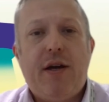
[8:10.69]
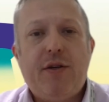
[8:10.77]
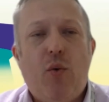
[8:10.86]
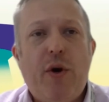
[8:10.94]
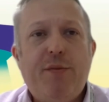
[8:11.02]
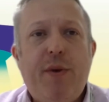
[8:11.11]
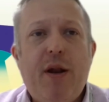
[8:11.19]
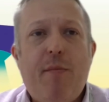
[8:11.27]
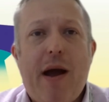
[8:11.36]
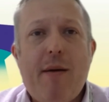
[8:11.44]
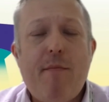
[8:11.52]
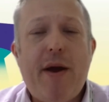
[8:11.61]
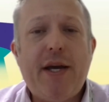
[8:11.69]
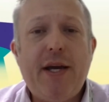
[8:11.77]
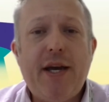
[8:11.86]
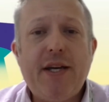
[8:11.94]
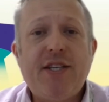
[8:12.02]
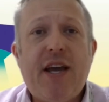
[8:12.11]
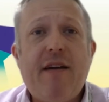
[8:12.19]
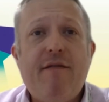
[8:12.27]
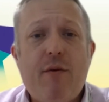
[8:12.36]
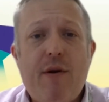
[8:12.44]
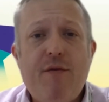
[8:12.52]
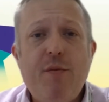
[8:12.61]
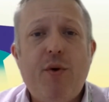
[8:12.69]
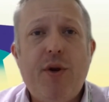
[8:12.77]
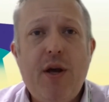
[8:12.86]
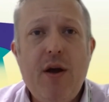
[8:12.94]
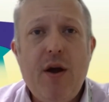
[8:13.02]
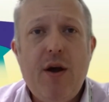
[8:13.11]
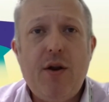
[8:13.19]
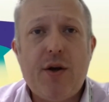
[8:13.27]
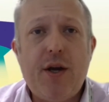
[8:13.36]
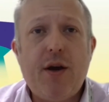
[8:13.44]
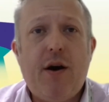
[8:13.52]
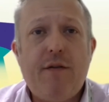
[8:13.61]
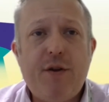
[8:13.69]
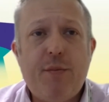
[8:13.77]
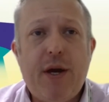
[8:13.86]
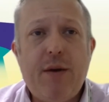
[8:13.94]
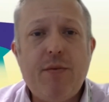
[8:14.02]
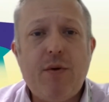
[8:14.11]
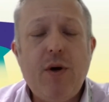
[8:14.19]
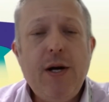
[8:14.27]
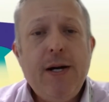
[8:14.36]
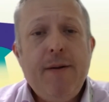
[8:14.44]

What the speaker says: has always been about making it safe for everybody, looking after people.